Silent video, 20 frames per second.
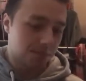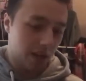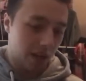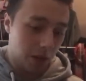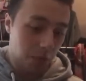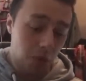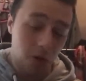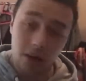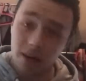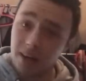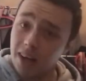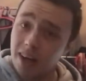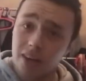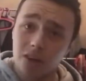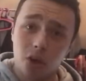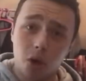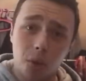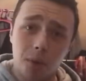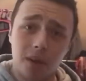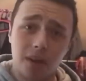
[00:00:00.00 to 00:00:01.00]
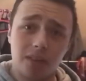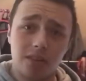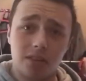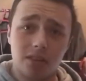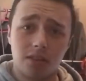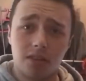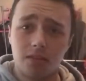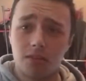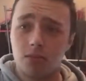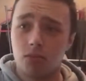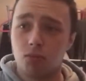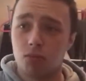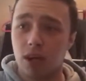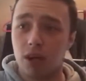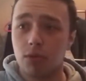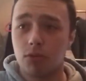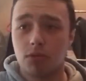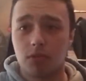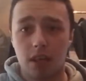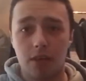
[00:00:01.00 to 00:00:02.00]
I'm not going to lie, going into
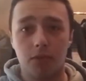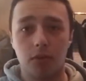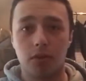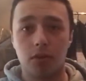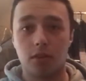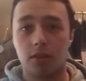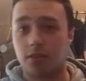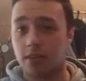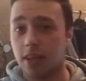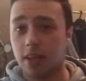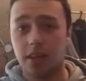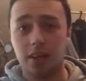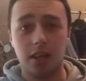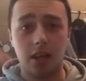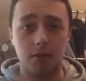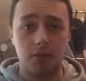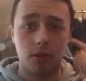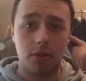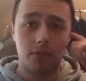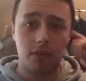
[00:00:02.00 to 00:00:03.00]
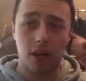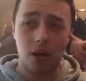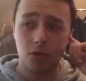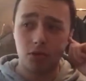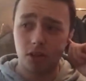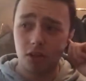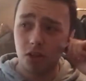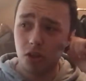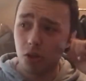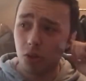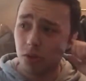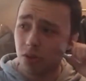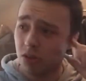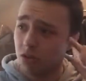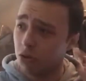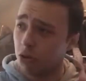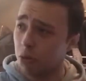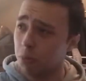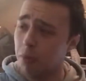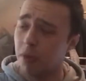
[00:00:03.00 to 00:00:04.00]
round 7, the second half of the fight, I was like, you know what, this
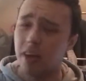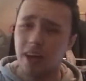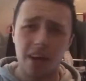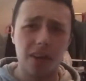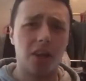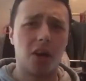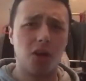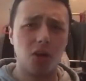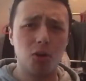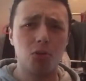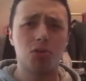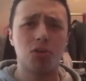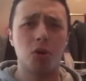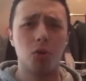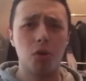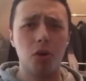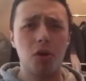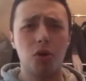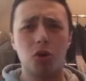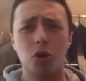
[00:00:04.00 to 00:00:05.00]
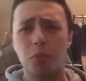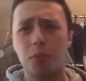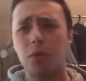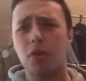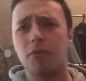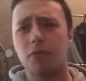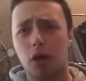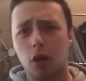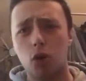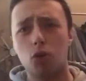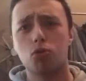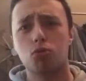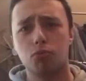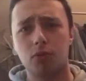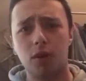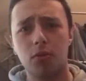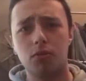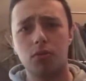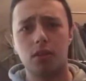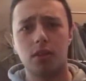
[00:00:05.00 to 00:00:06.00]
could be kind of close. There were a couple of close
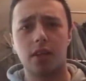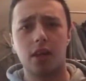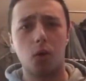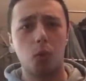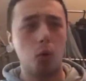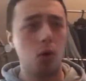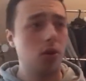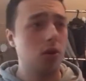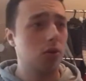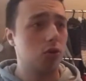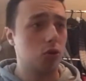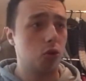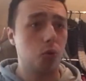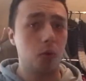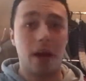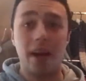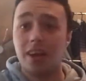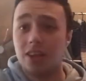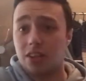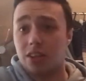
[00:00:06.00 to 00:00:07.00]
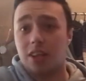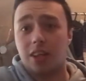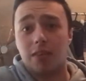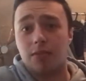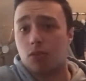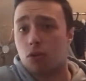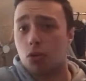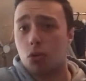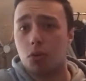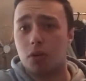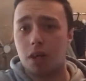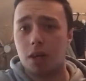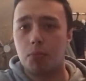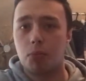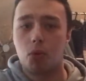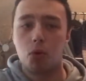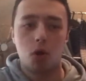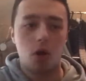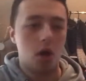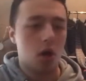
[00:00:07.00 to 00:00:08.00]
rounds in there. 1 or 2 I actually gave to Luke
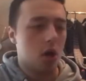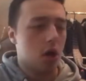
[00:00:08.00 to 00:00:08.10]
Campbell.